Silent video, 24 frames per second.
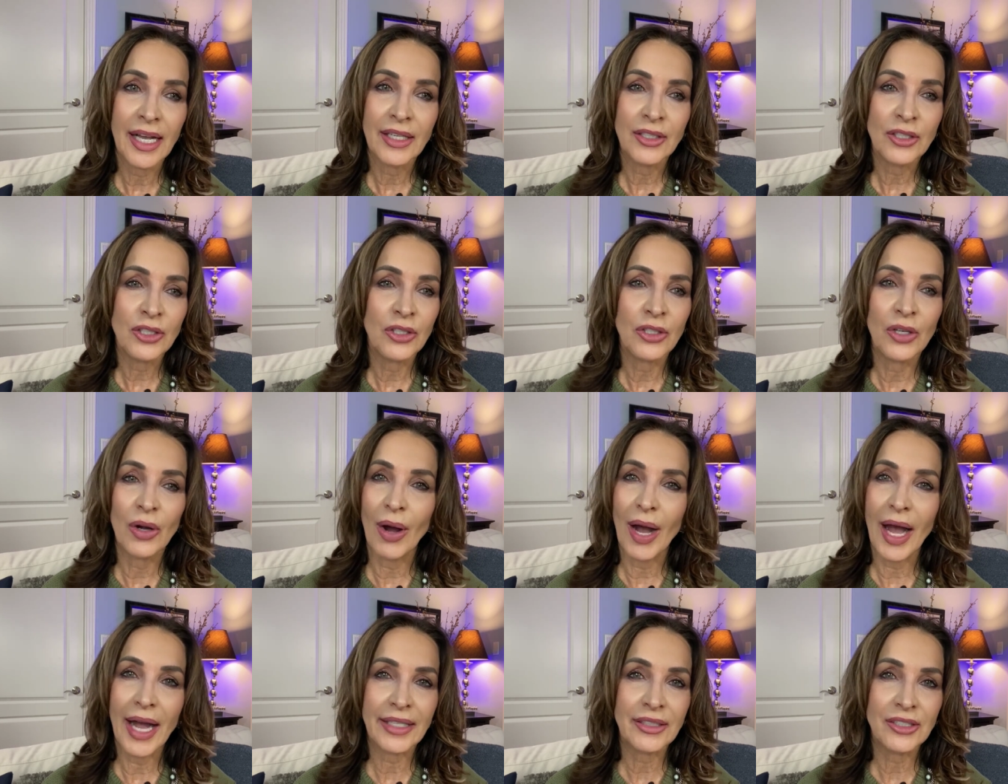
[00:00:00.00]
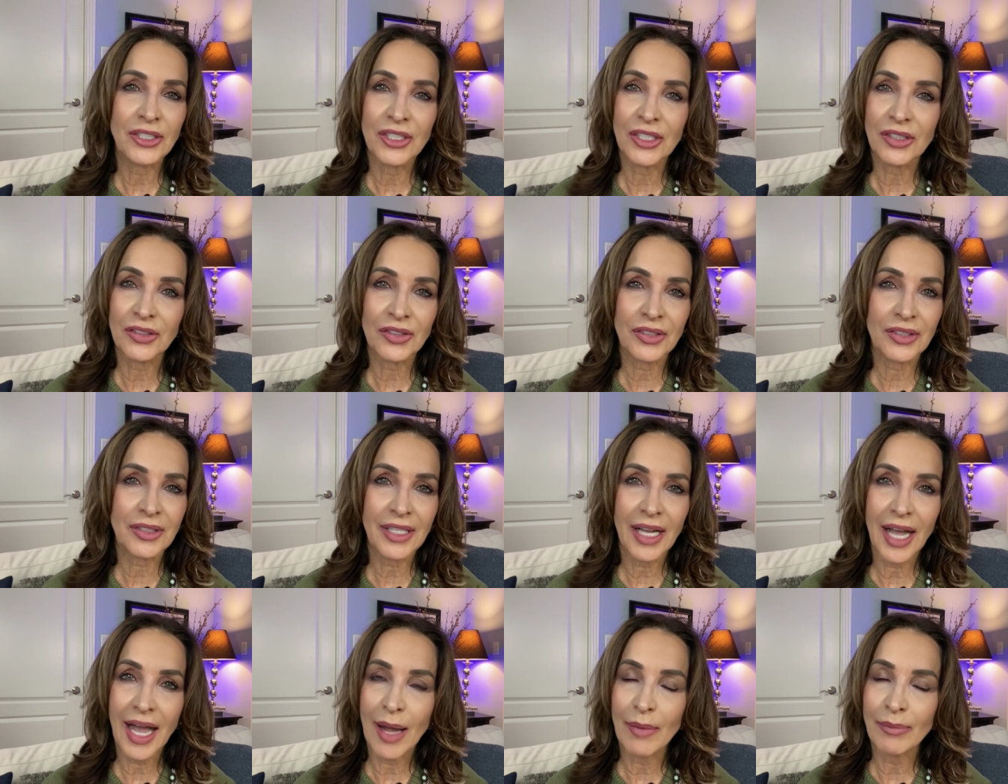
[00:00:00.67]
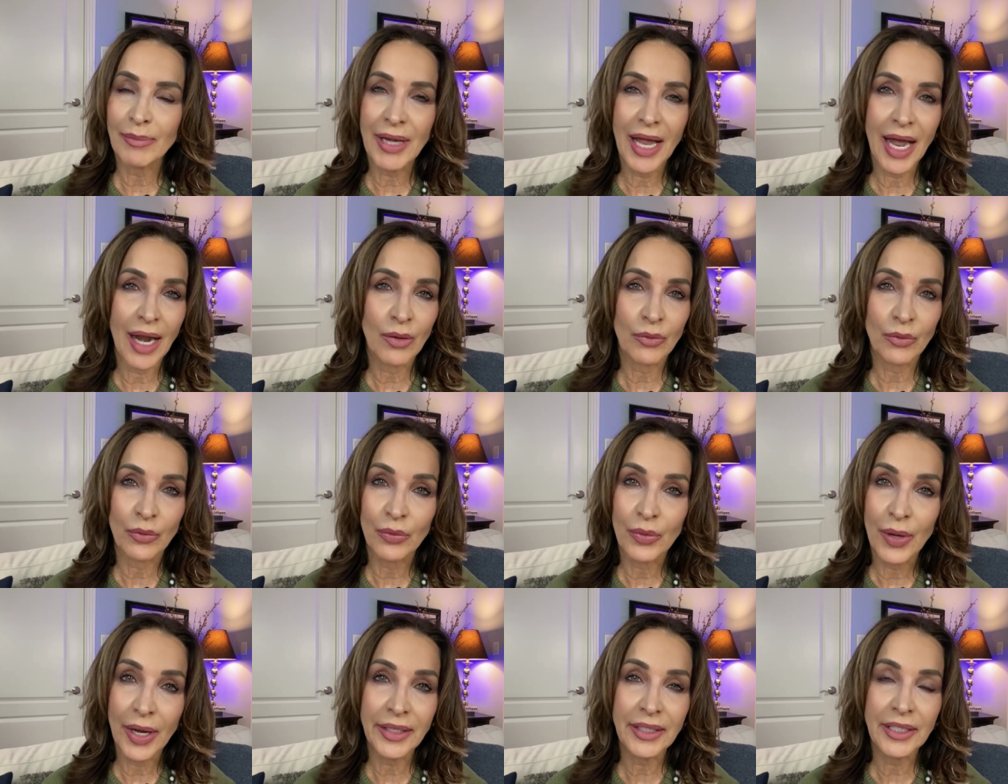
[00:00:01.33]
you know, I just, I'm not
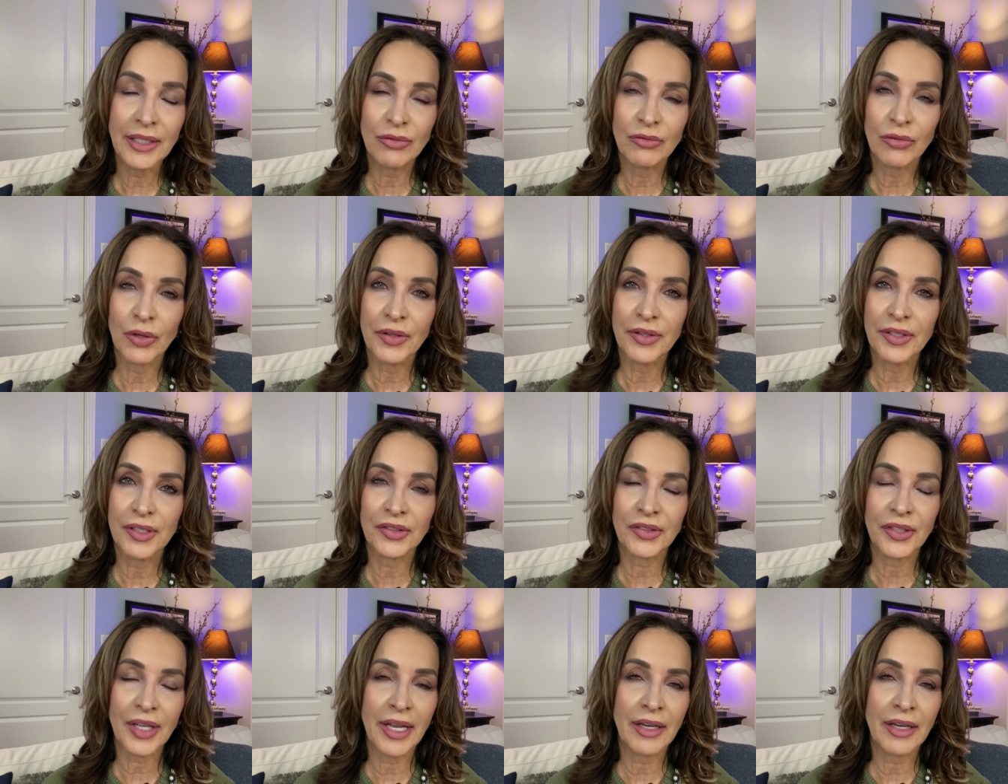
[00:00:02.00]
ready for this.